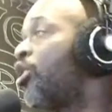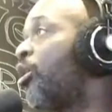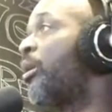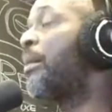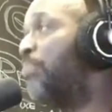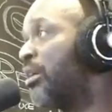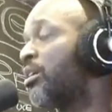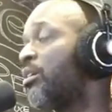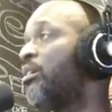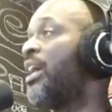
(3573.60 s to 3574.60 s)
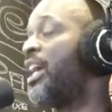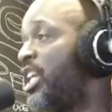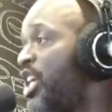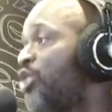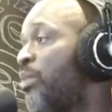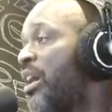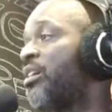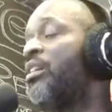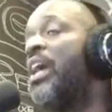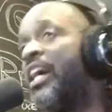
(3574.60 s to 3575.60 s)
Cory Booker and his
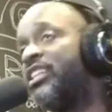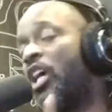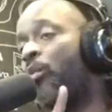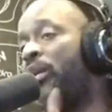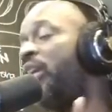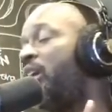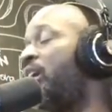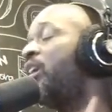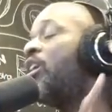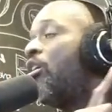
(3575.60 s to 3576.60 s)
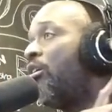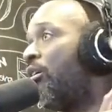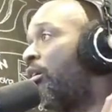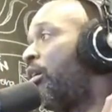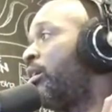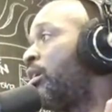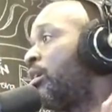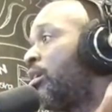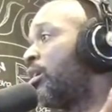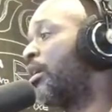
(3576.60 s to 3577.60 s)
record as y'all went in on
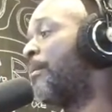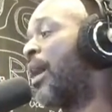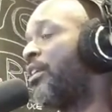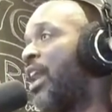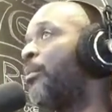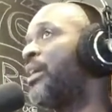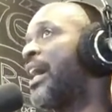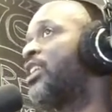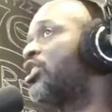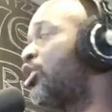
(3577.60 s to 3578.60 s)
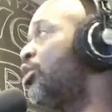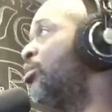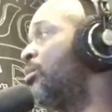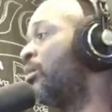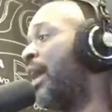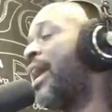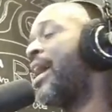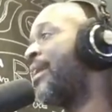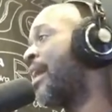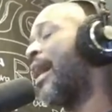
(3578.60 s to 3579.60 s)
Kamala. Now we got two.
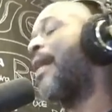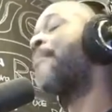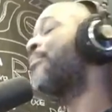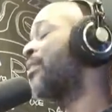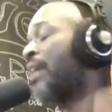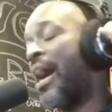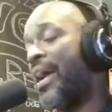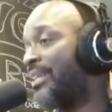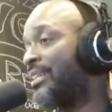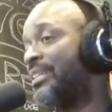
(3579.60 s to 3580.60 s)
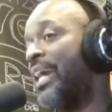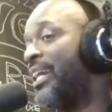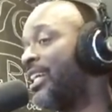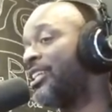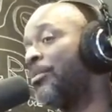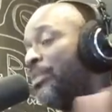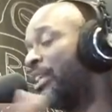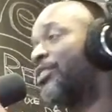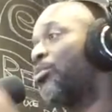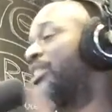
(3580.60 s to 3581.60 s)
And I'm I hate to say this, but
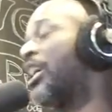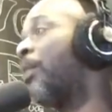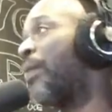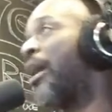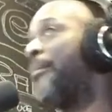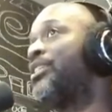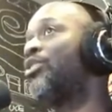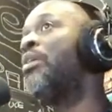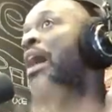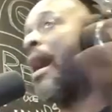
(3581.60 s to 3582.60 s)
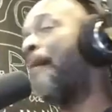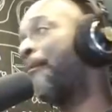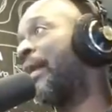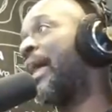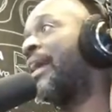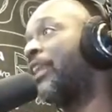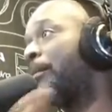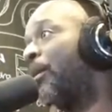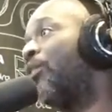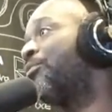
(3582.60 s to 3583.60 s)
this is what y'all brought me to. I'm glad they're
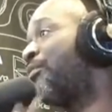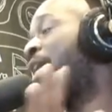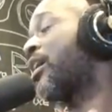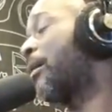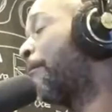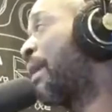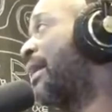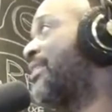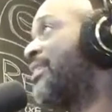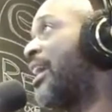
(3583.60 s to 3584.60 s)
both fair complected.